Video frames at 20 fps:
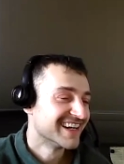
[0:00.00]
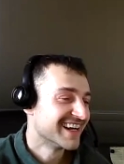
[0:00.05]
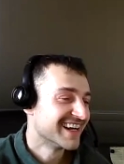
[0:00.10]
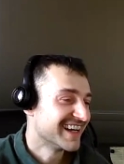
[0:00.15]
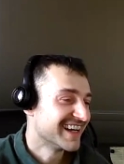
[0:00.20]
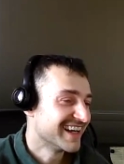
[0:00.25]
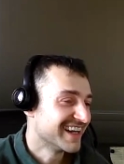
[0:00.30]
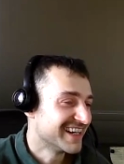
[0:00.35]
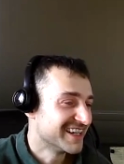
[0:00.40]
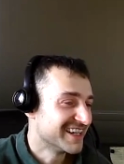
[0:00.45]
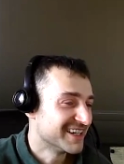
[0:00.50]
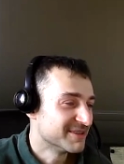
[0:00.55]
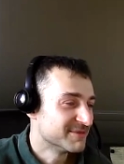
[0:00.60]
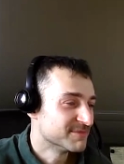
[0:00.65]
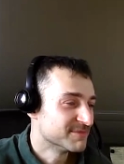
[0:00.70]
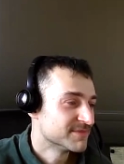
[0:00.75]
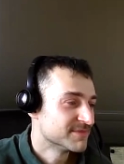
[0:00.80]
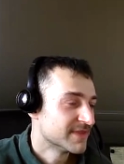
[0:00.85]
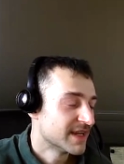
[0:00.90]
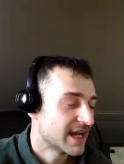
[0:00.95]

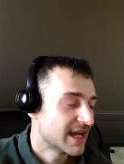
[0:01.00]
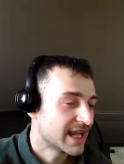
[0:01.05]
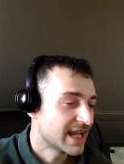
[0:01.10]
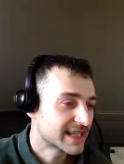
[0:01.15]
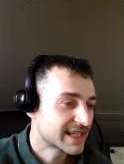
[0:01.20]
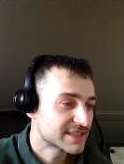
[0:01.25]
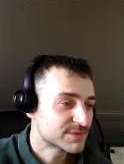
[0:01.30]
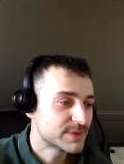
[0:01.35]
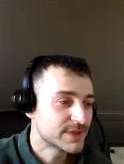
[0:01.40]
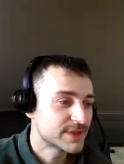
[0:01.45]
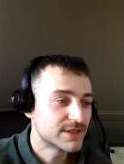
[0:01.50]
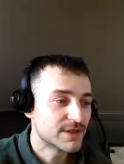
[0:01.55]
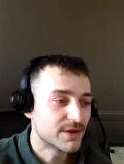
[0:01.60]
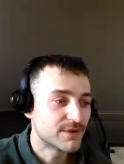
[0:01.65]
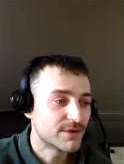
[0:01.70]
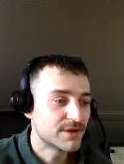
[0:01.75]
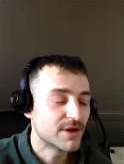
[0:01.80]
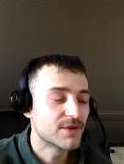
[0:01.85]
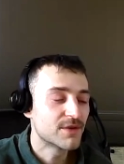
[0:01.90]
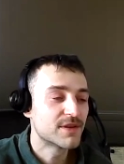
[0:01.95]
I guess we
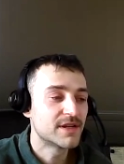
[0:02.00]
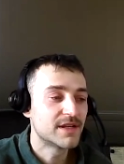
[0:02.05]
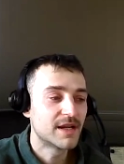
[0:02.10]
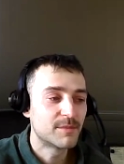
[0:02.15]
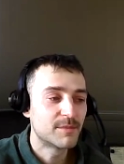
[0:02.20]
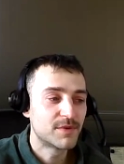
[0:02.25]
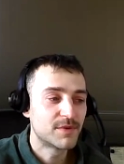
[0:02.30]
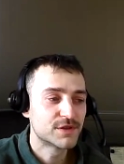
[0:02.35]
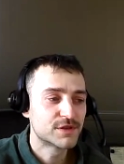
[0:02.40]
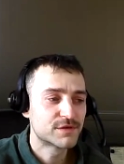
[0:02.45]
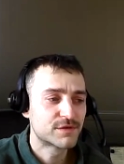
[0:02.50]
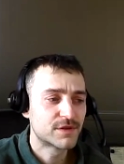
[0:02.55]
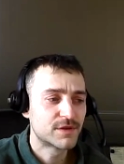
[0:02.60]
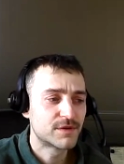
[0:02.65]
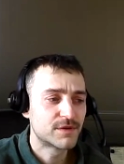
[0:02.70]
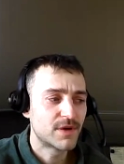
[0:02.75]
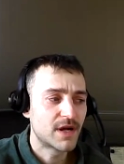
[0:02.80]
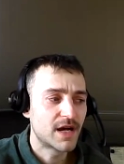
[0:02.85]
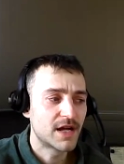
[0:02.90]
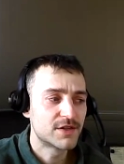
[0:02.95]
don't know the numbers for
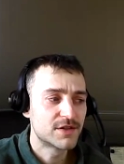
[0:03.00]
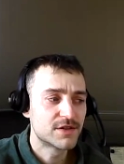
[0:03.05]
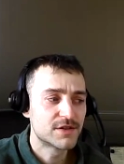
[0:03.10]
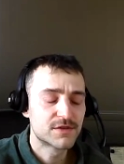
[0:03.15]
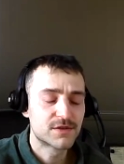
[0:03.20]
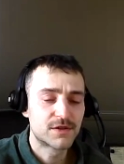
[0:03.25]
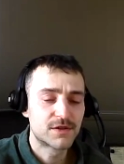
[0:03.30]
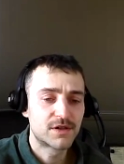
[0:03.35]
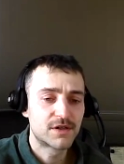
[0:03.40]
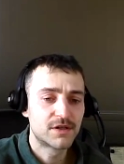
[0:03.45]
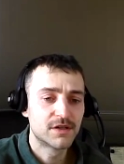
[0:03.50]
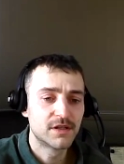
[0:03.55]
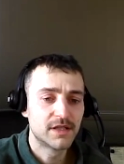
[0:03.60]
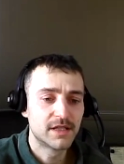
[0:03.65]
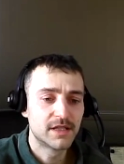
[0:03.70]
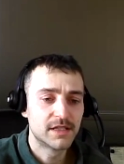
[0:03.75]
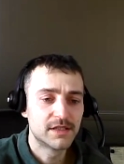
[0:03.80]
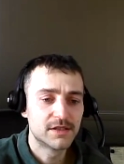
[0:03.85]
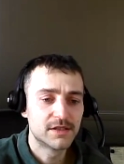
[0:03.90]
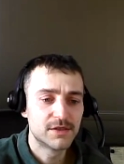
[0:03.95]
Rogers or
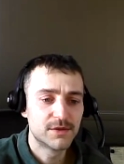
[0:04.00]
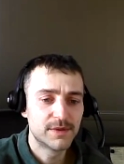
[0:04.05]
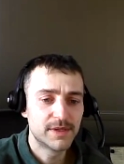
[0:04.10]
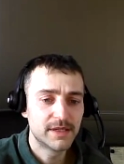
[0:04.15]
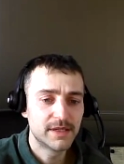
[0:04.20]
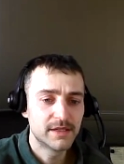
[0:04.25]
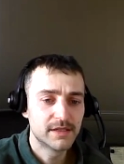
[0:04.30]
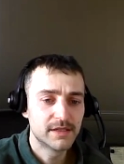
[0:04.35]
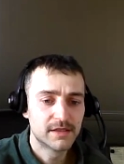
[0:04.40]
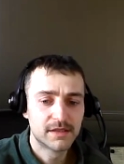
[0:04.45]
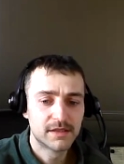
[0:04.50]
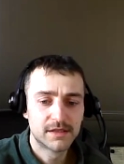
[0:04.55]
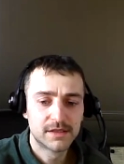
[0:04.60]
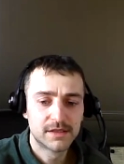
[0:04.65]
Hurley, do we?